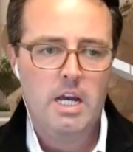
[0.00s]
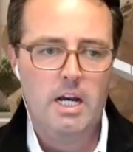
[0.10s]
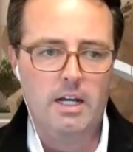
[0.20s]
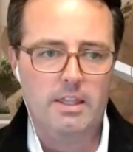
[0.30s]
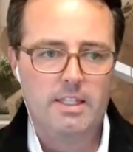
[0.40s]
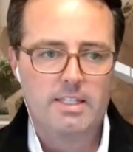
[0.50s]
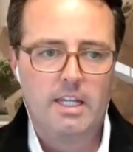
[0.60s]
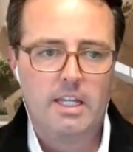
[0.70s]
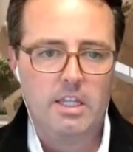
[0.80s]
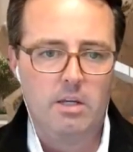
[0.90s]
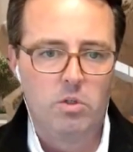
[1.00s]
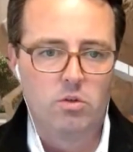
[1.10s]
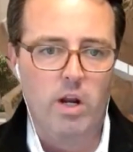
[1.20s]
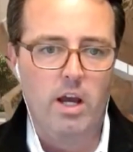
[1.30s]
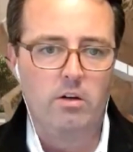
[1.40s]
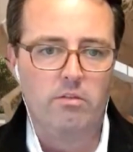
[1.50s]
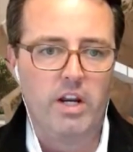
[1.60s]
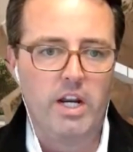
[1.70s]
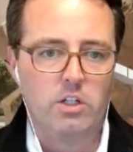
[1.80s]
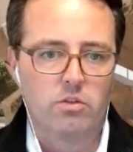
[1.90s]
The second theme was around
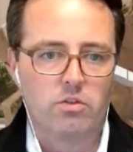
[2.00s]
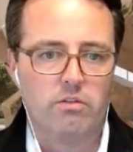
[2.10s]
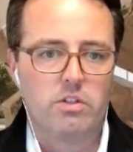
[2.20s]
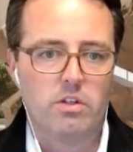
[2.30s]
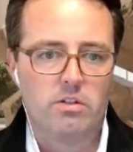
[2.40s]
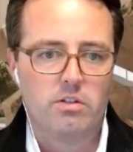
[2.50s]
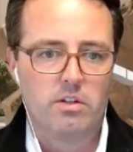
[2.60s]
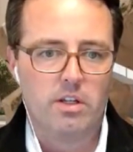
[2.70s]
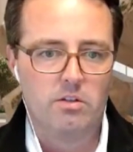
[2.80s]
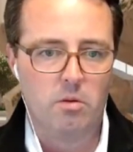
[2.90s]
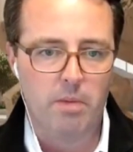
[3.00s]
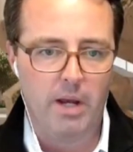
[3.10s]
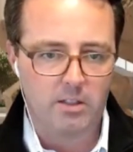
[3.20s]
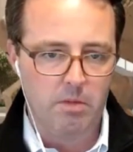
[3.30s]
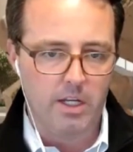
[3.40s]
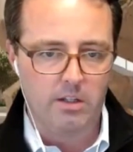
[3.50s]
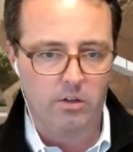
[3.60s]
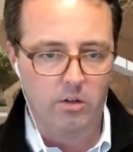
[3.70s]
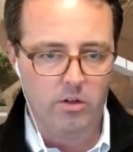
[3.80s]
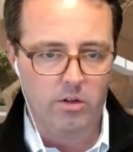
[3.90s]
financial services. And so back to my
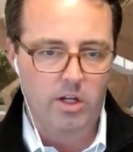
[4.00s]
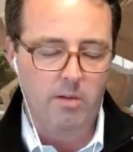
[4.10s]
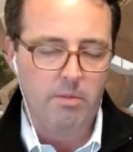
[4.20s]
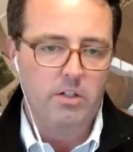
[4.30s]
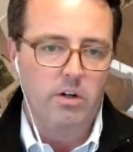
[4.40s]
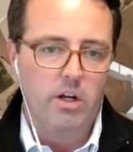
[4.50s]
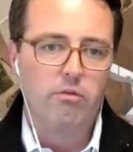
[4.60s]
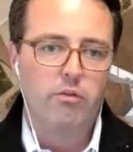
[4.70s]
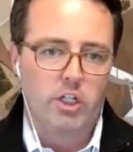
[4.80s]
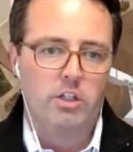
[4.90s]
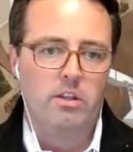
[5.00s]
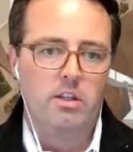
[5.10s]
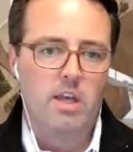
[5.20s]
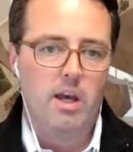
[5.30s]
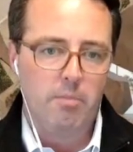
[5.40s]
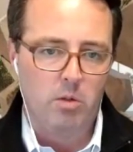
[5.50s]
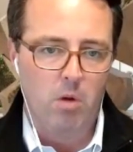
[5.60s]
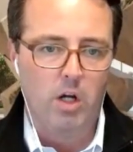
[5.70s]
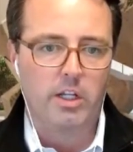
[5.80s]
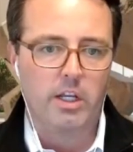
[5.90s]
earlier comment around frictionless capital
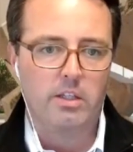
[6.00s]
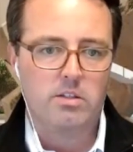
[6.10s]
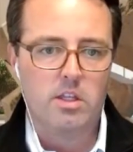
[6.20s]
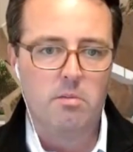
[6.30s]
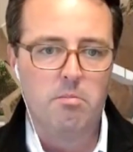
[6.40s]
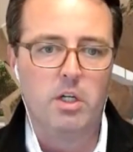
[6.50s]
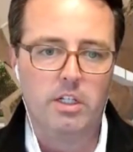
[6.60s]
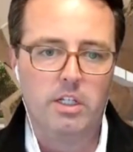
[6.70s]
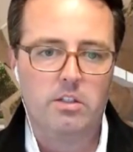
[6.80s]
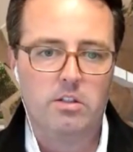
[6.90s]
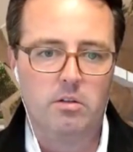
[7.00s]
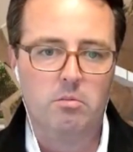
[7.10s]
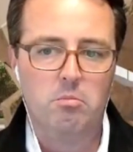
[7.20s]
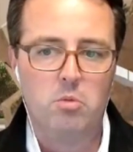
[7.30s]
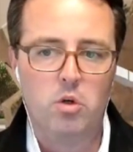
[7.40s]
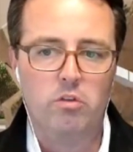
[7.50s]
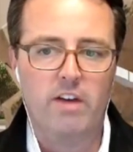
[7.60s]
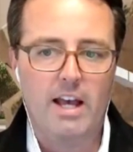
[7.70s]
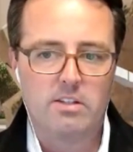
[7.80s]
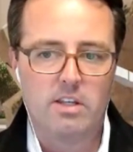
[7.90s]
markets and the ability to move
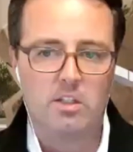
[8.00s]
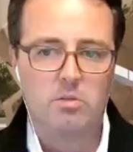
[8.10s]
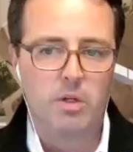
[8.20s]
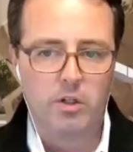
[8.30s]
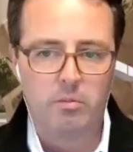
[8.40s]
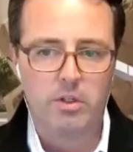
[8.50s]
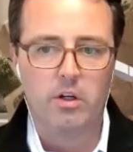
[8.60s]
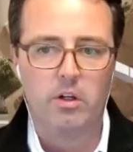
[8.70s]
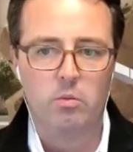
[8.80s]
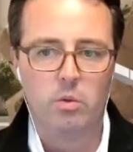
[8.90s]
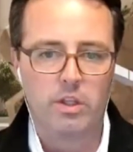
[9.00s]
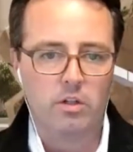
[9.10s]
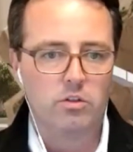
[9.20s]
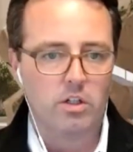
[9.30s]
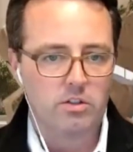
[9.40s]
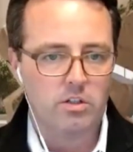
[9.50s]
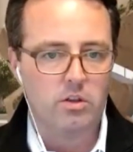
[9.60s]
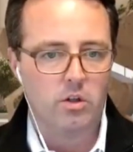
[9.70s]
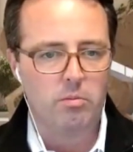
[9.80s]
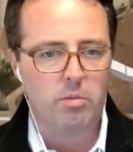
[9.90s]
assets peer-to-peer without trusted
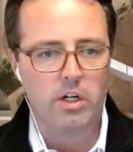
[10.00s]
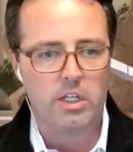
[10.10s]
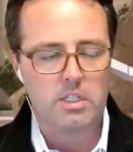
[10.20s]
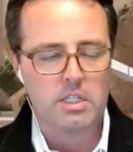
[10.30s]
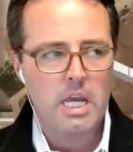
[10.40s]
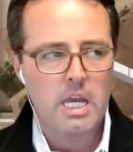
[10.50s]
third parties,